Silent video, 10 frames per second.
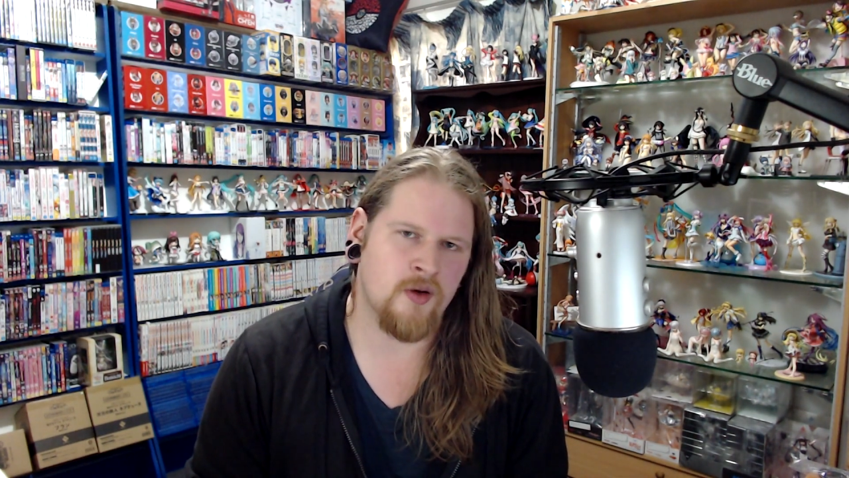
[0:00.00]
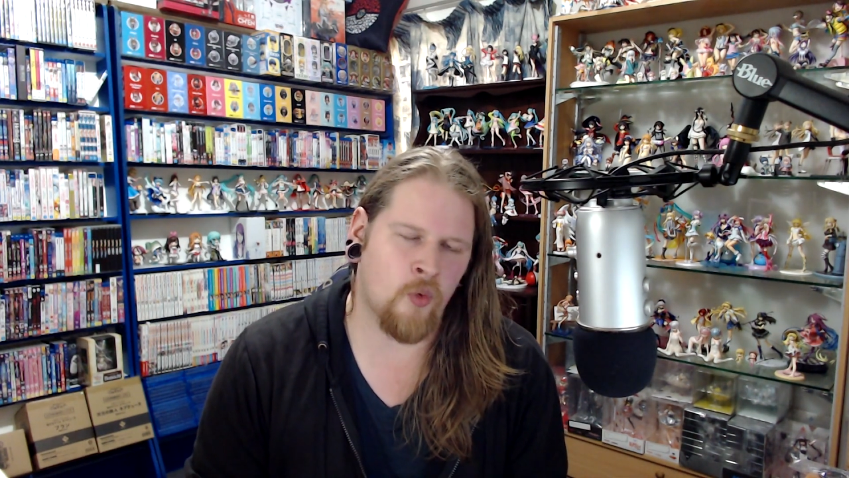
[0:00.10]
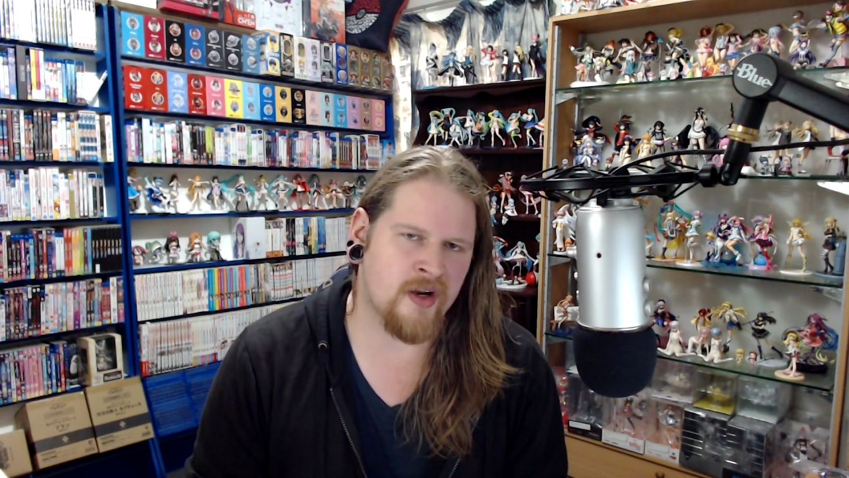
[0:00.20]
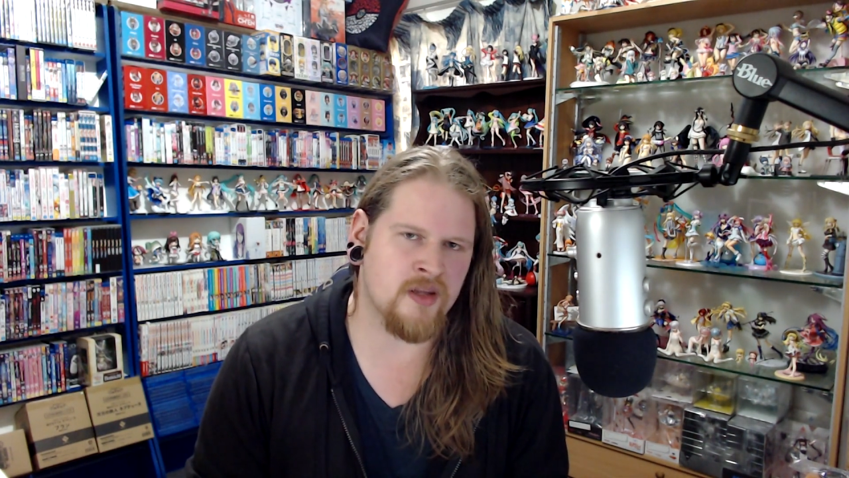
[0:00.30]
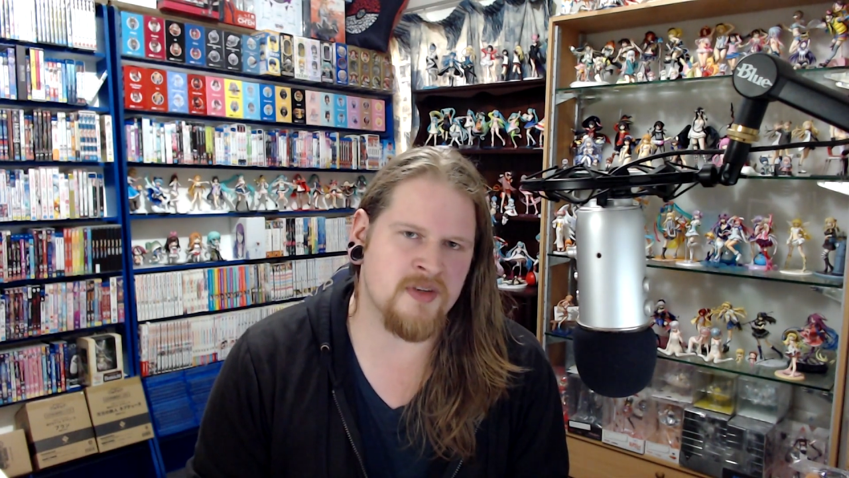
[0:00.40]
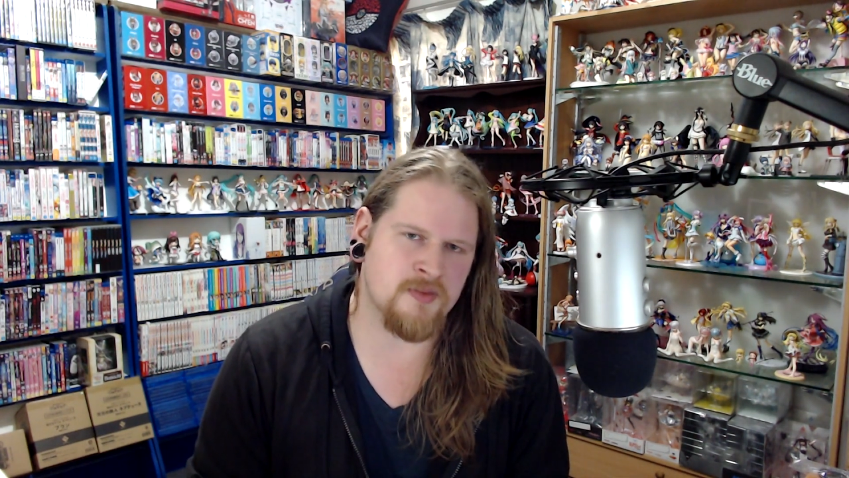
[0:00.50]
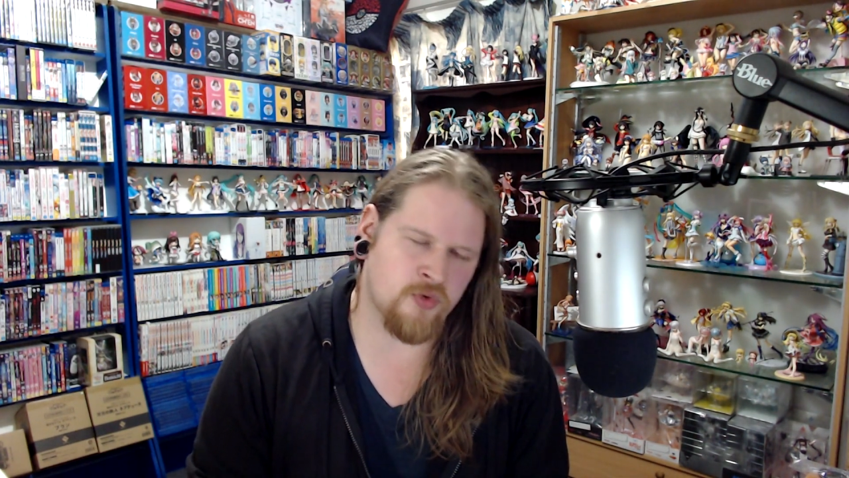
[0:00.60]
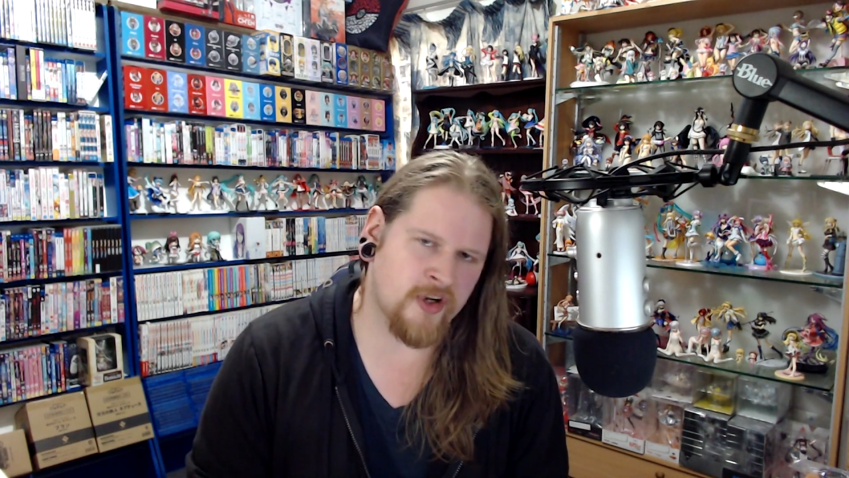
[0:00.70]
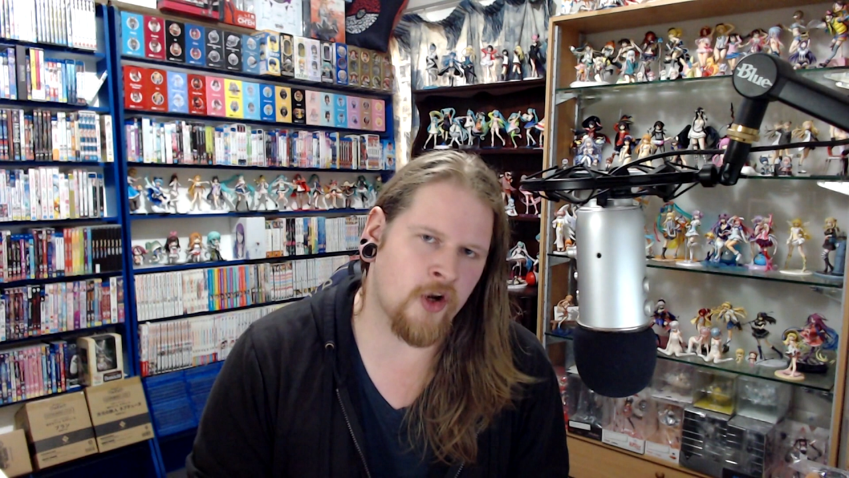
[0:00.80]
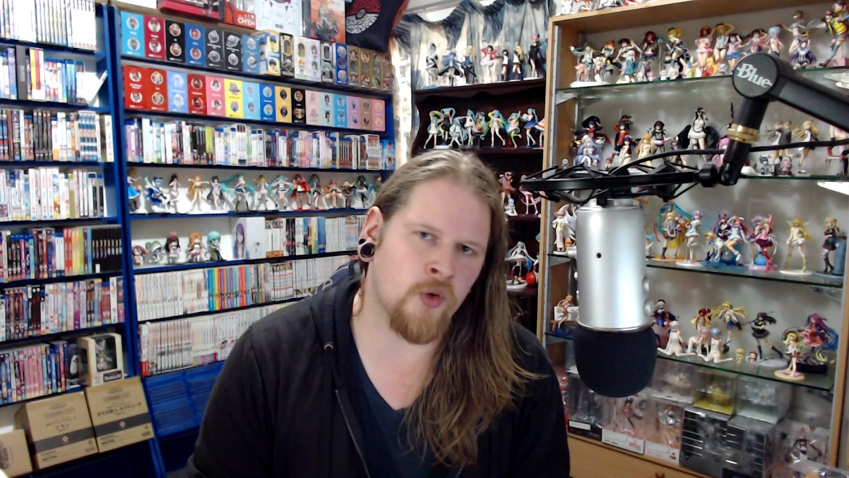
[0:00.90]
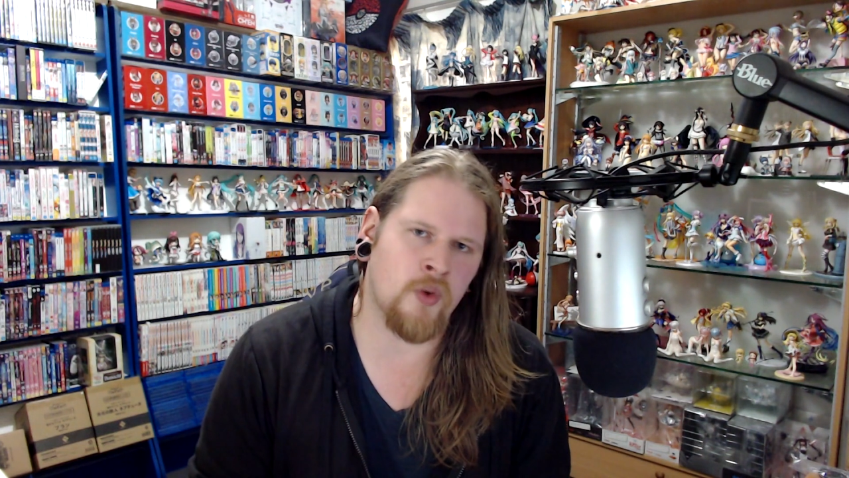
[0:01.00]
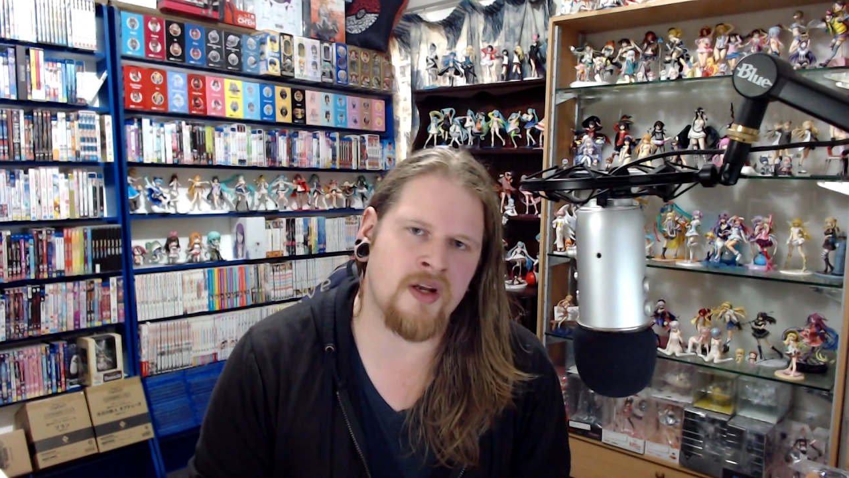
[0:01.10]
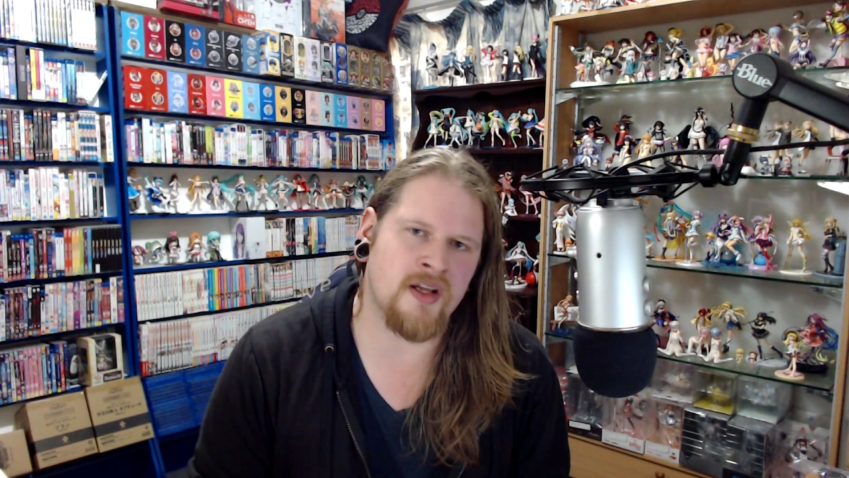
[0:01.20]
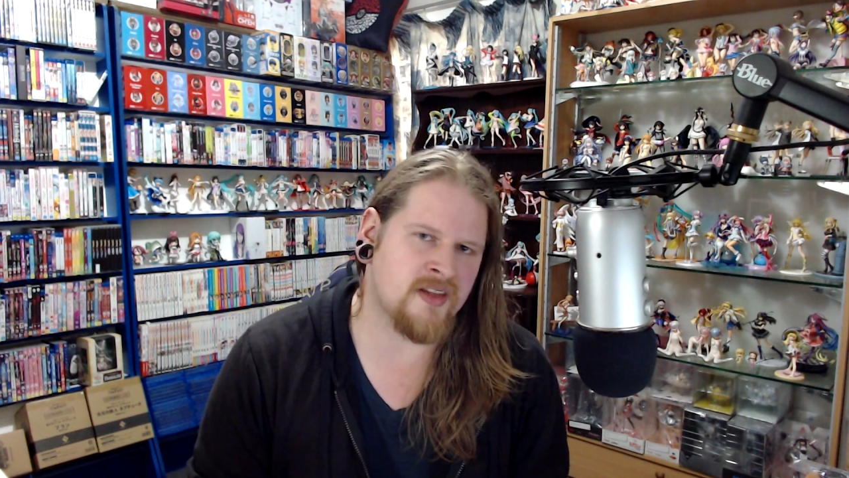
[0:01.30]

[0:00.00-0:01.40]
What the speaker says: One of them is a pre-owned one,